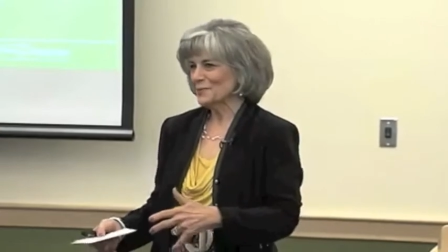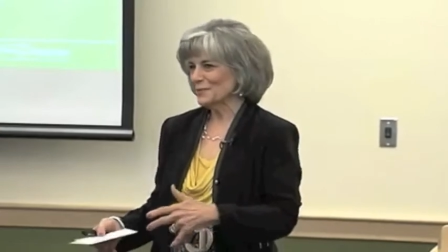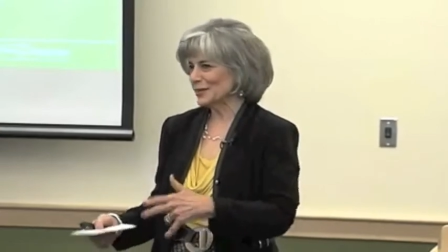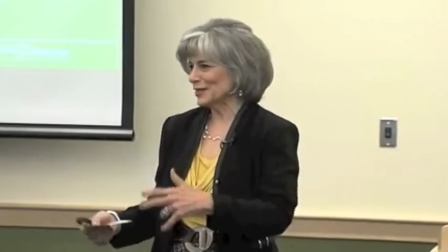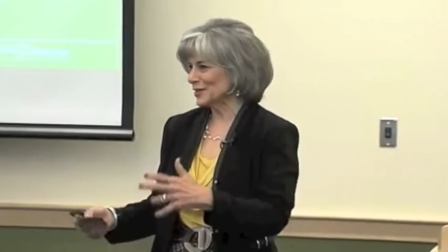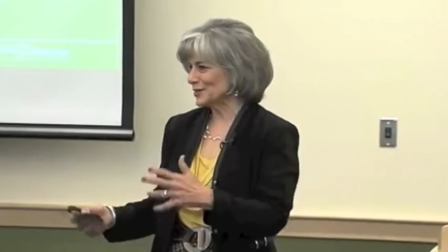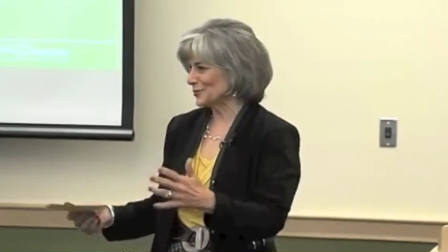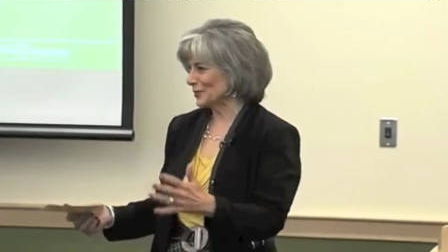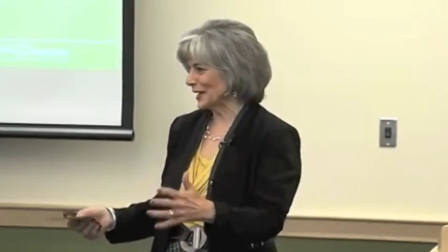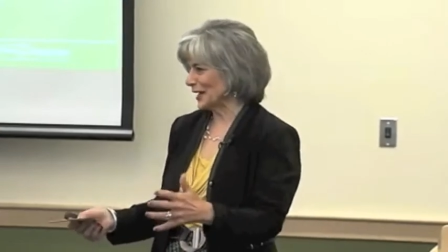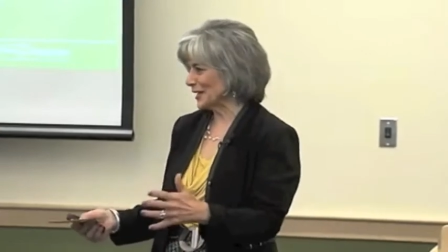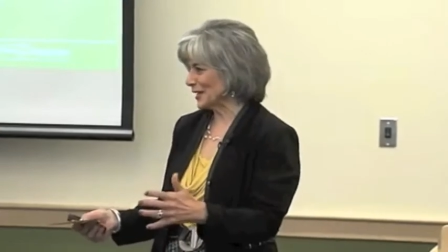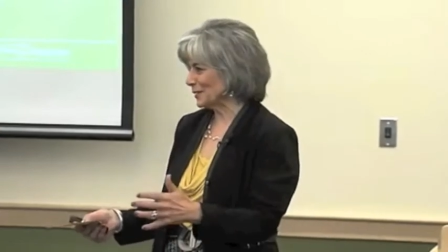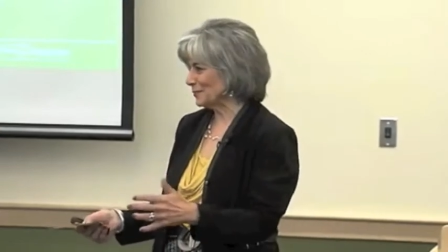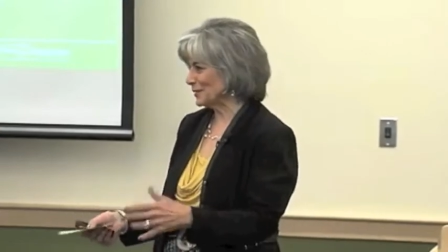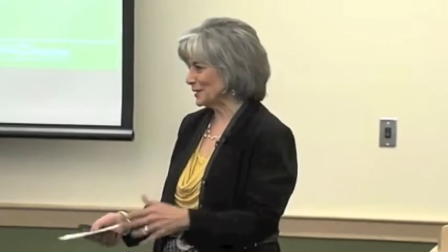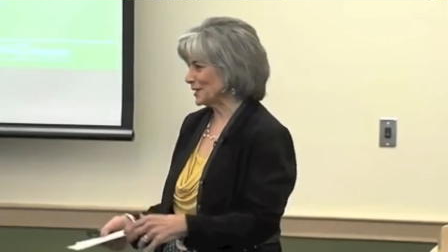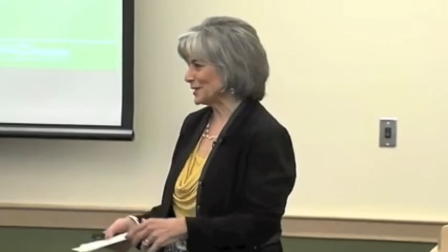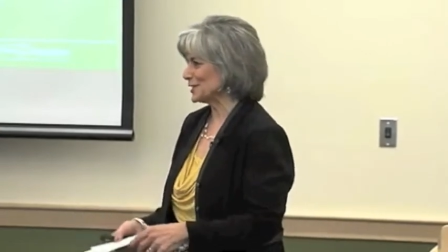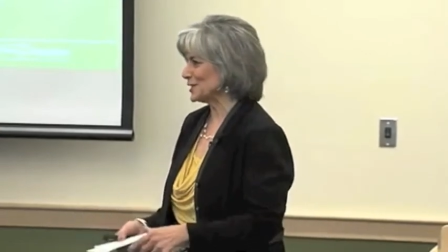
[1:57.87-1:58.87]
because we end
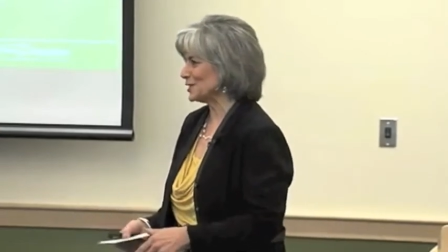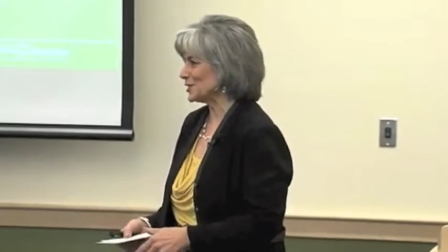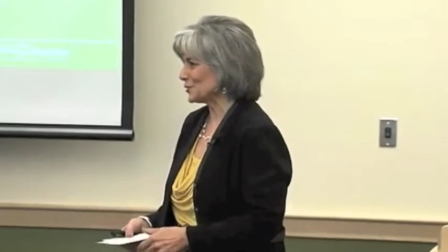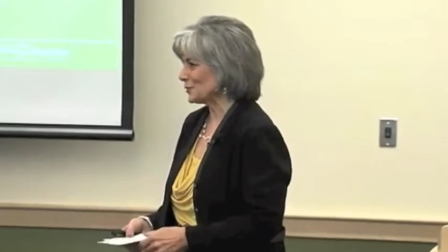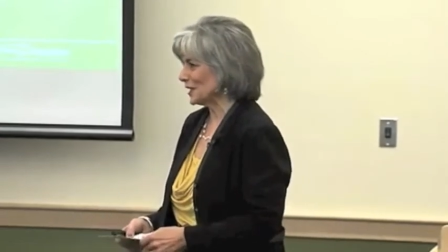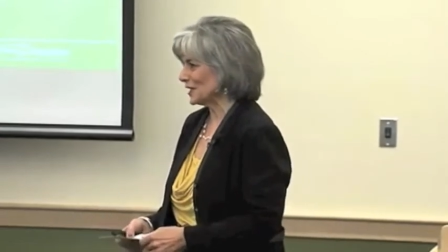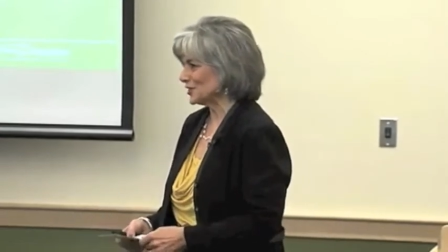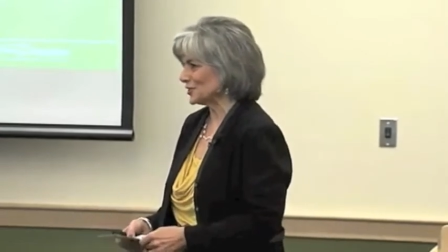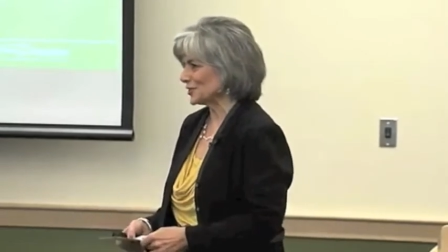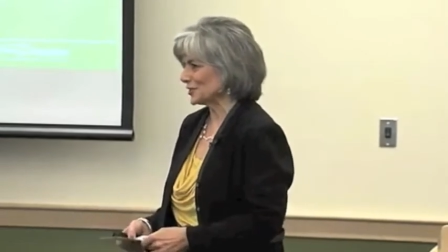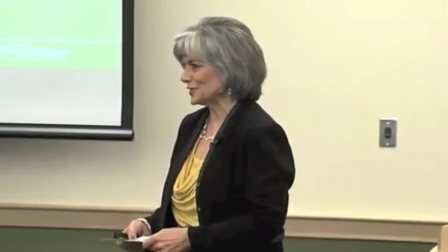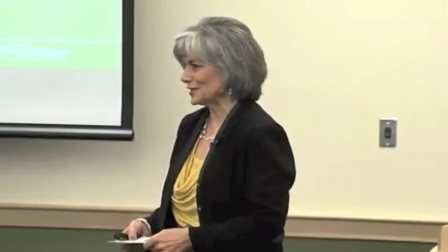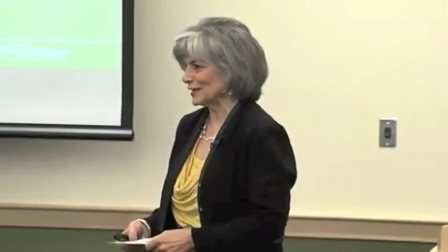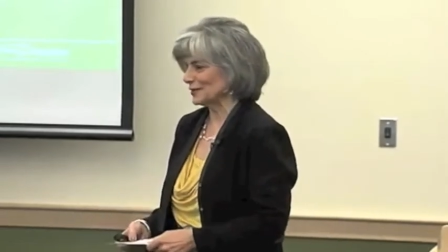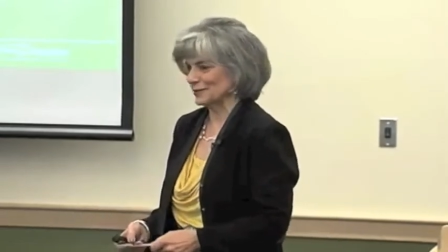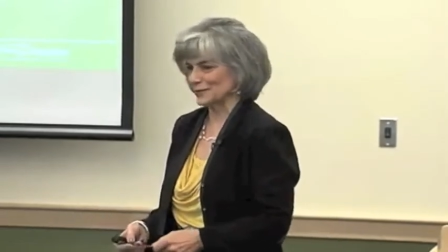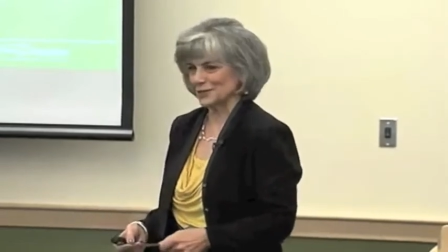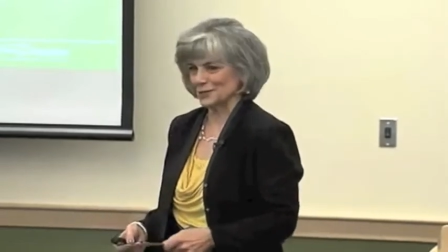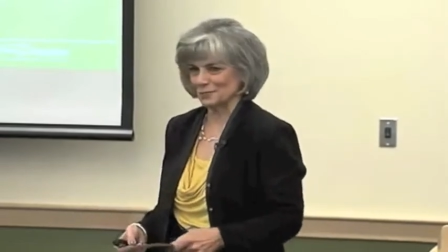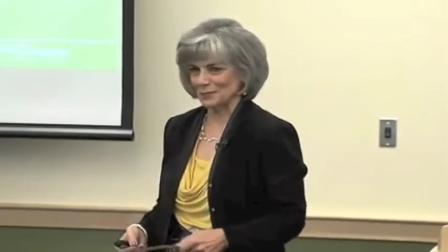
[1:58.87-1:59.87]
up in a situation
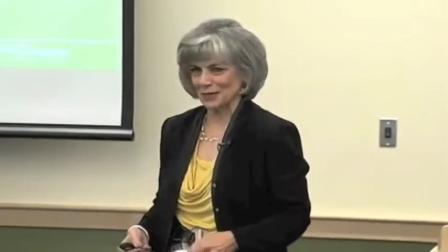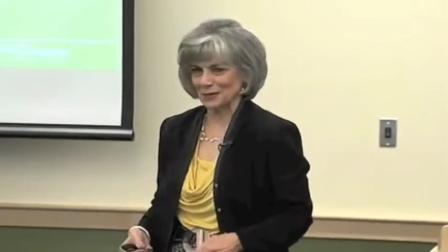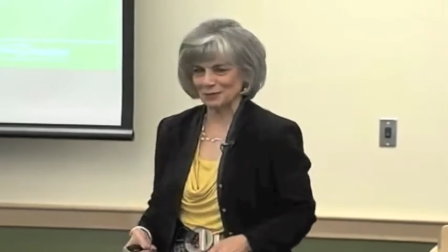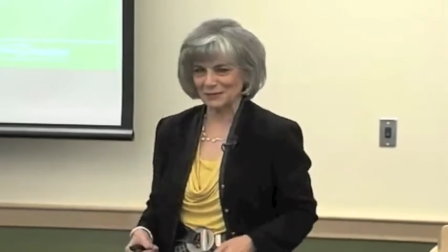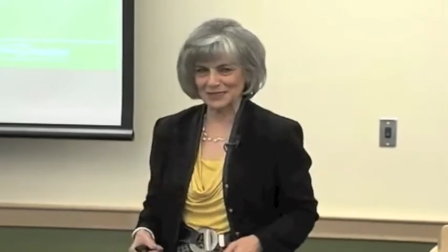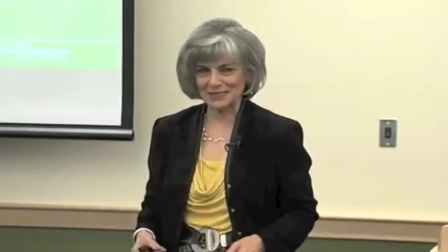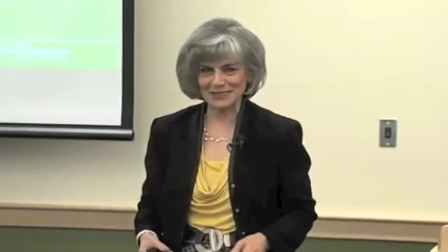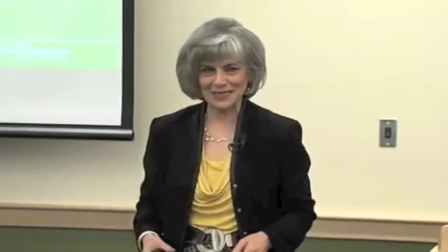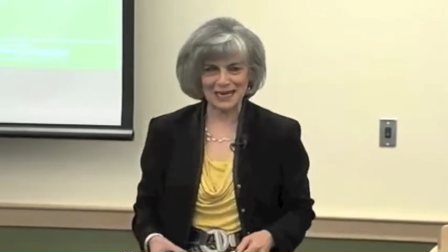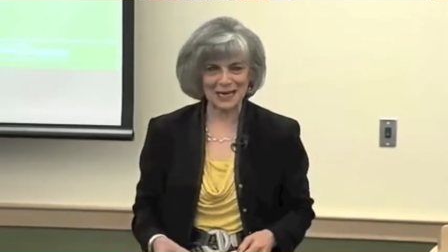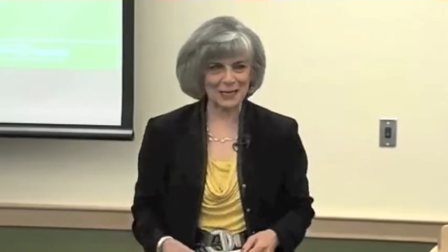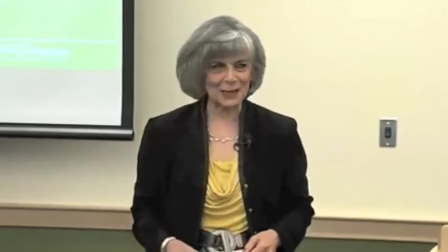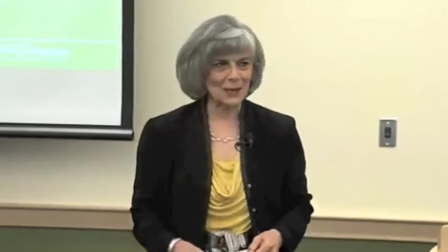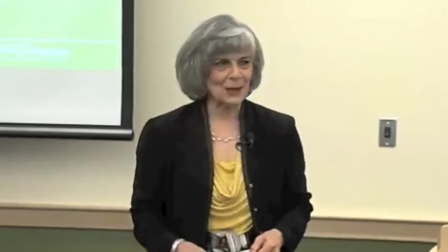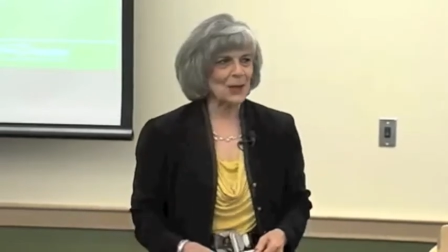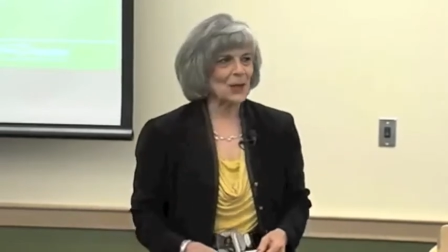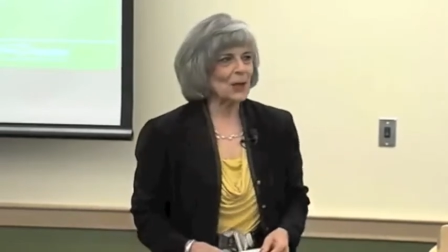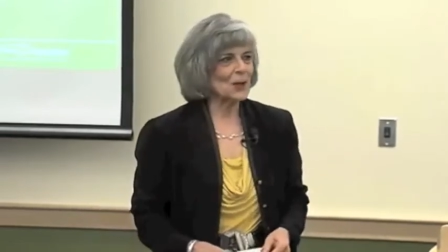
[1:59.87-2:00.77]
that was a big mistake.